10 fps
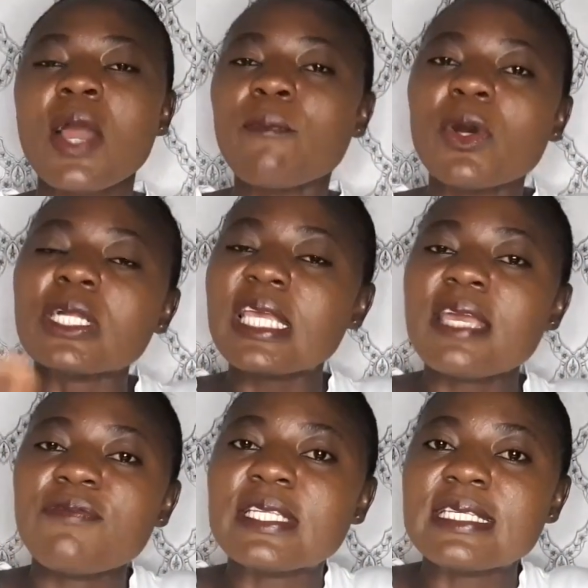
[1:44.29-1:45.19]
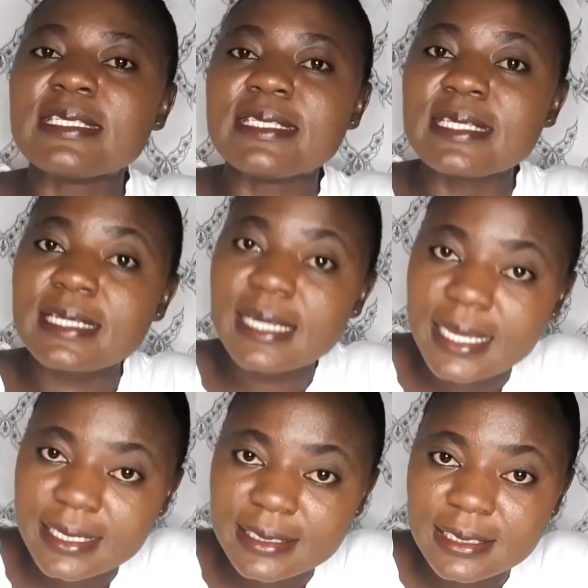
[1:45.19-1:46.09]
But if it is
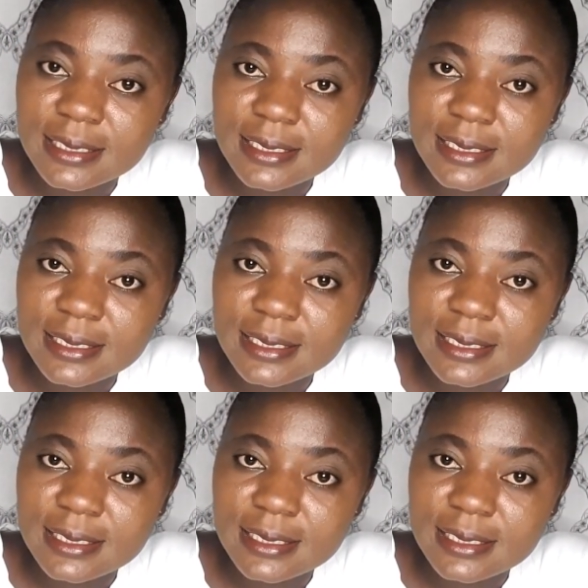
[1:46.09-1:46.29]
declined,